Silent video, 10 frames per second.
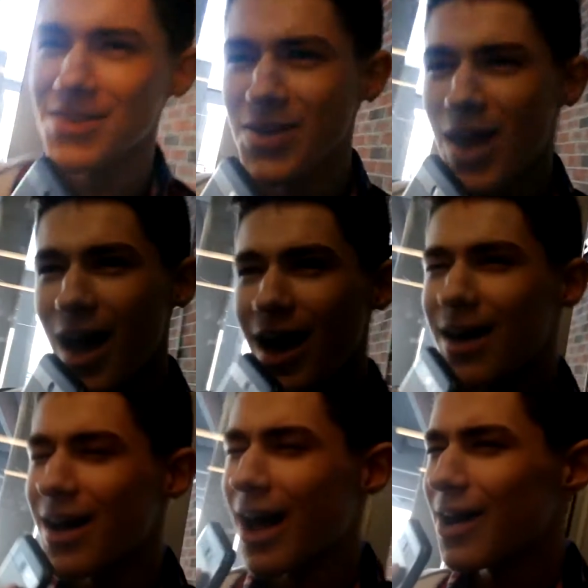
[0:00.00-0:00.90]

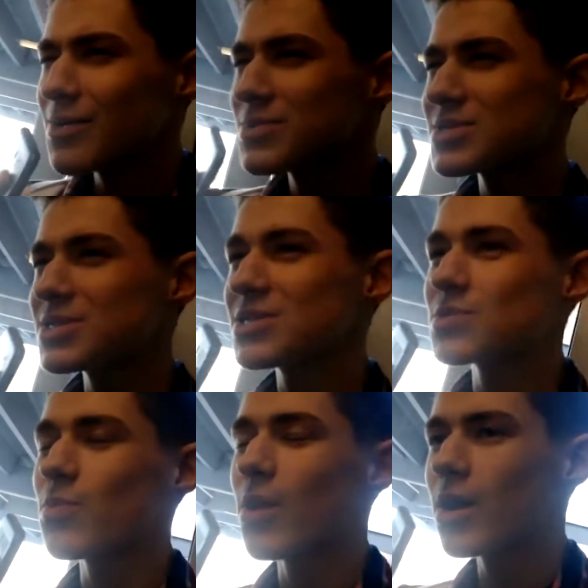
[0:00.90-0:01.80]
Yeah, I was
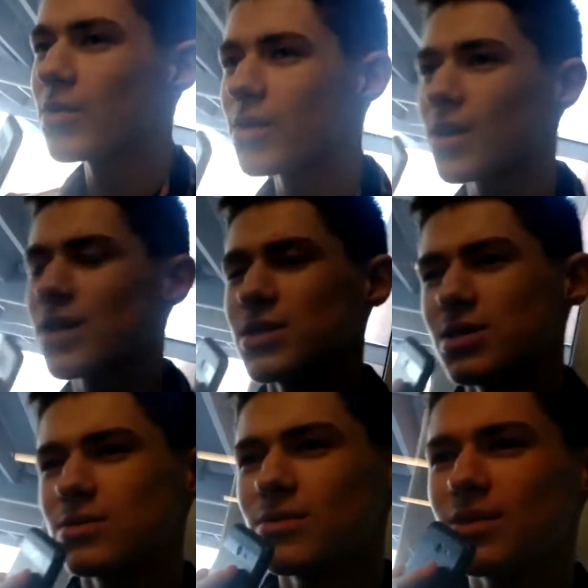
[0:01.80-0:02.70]
just wondering
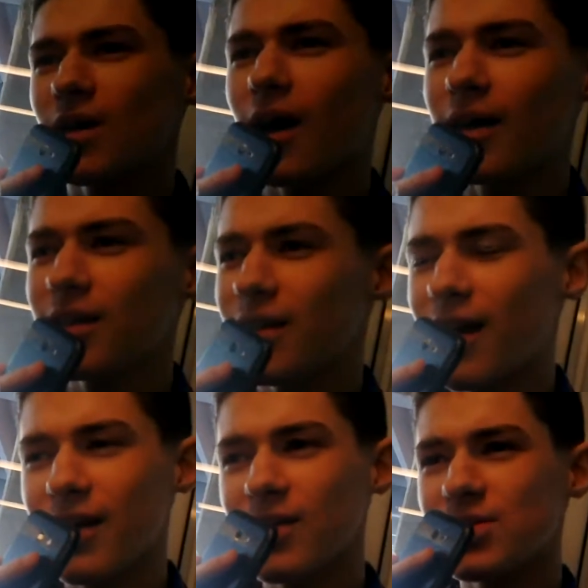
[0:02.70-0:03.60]
because I
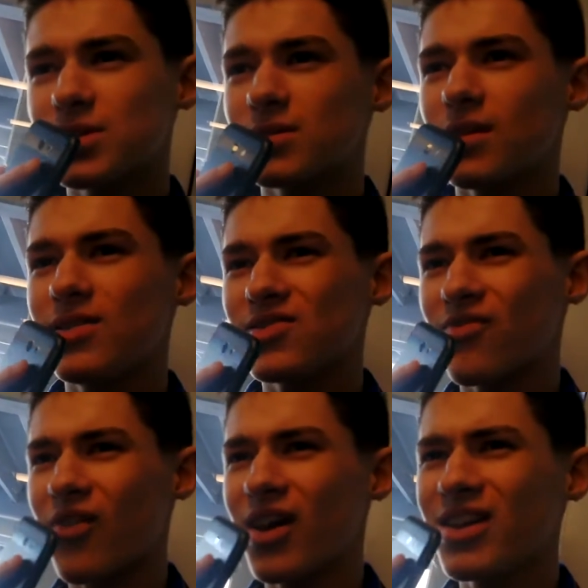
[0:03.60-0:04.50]
I had this this
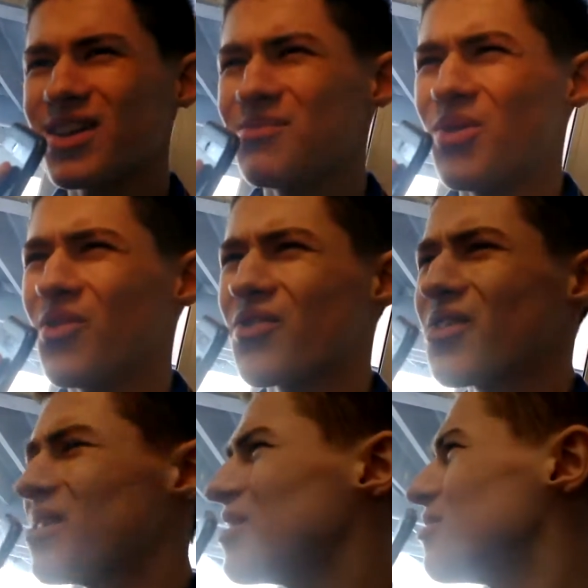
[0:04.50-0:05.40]
friend come over
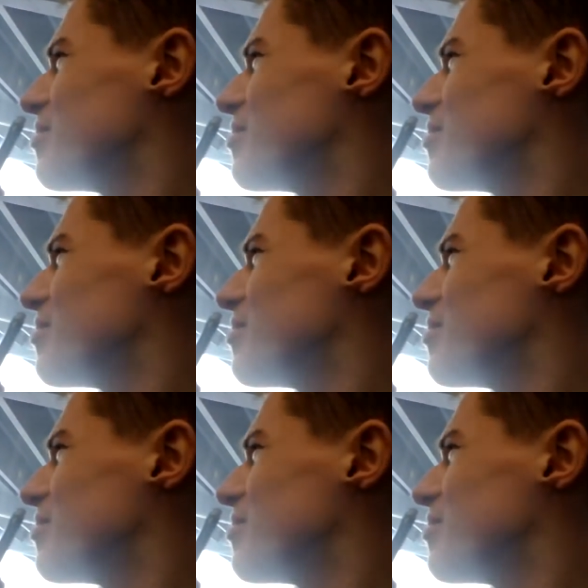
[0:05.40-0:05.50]
a little